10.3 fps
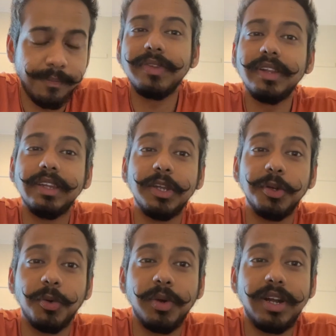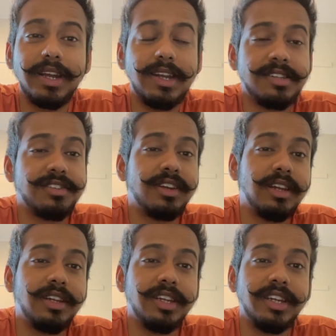then you don't
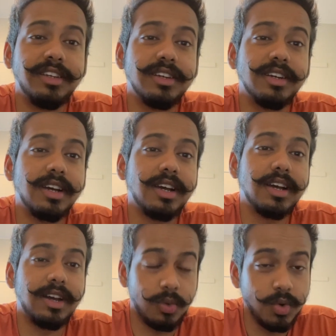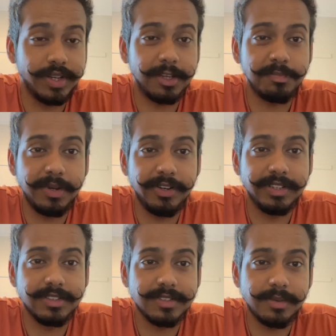necessarily need a work
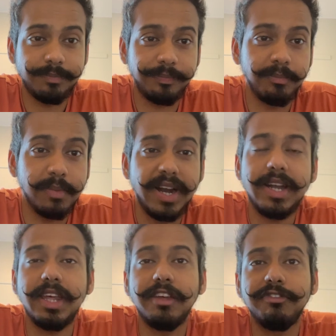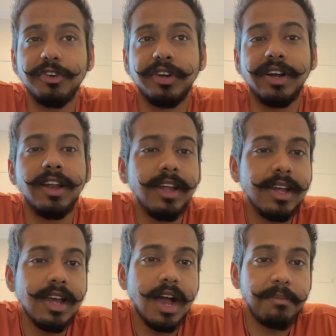experience. But if you're
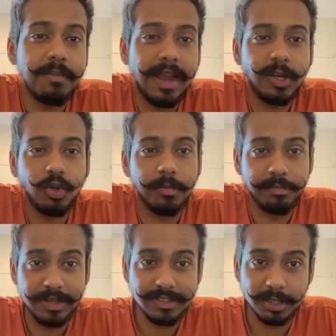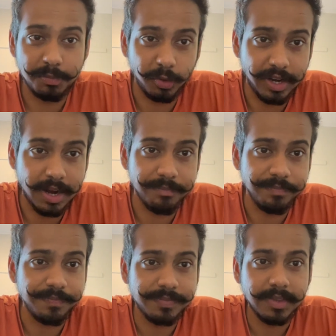applying to a business program,
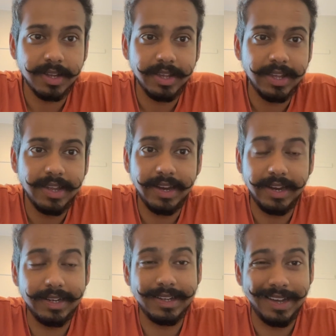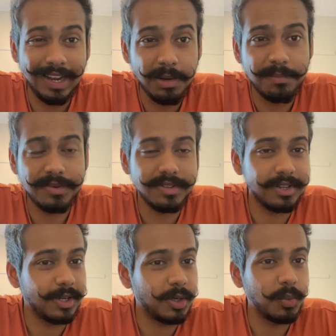it helps to